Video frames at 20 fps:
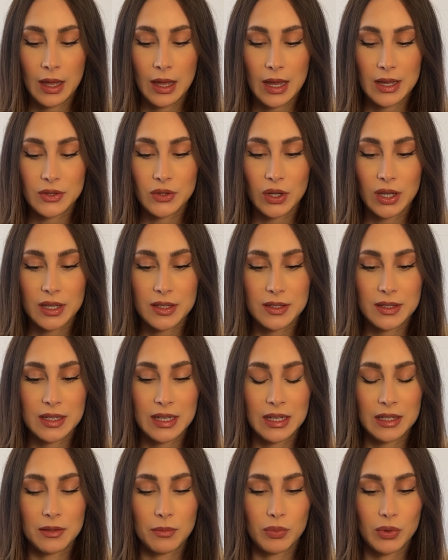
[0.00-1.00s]
As you can
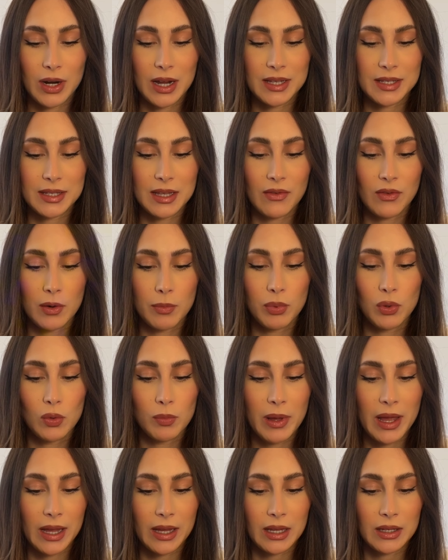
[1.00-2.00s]
see, the price never
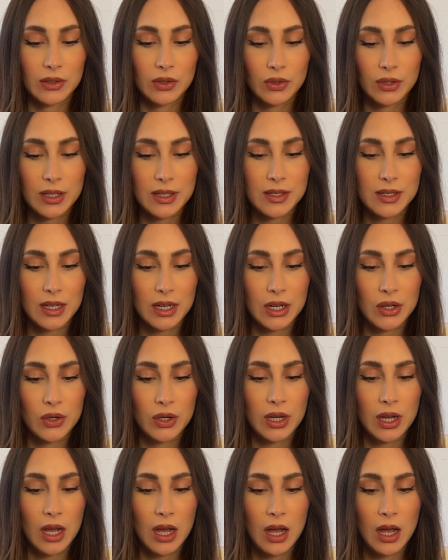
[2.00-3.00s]
pulled back into this
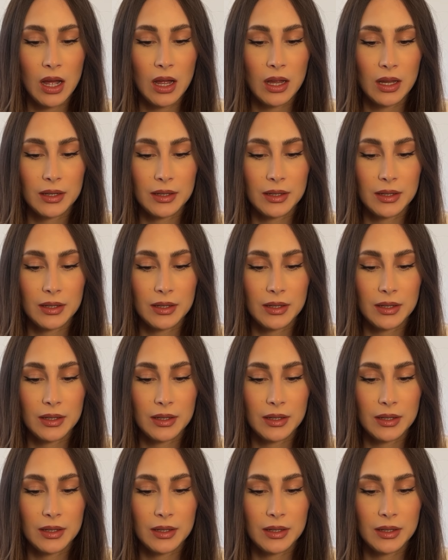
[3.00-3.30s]
area,